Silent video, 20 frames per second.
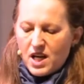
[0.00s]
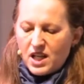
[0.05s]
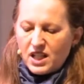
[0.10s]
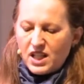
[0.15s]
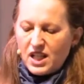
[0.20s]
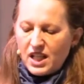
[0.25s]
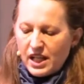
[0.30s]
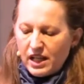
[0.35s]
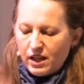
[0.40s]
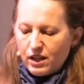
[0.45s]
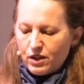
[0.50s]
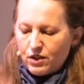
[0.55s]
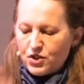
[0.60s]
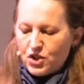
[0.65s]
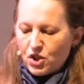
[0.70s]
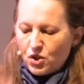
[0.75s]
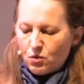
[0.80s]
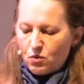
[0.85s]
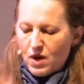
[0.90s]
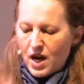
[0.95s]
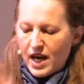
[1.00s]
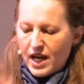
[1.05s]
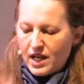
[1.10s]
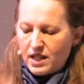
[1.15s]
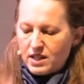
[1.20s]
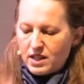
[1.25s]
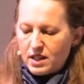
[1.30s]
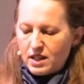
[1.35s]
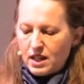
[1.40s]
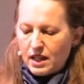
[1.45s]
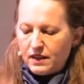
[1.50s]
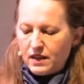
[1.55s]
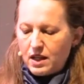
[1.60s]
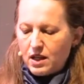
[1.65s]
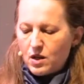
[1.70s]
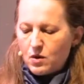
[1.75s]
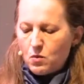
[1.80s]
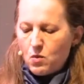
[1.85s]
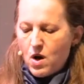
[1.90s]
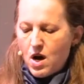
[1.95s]
a year to write, that
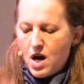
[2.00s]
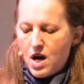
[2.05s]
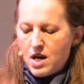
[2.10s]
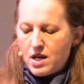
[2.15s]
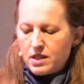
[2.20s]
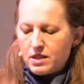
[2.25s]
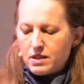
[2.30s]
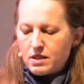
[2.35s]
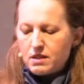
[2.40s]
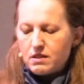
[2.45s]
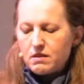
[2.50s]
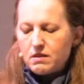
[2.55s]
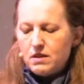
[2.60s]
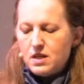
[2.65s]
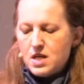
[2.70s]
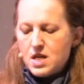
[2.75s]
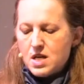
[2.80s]
there was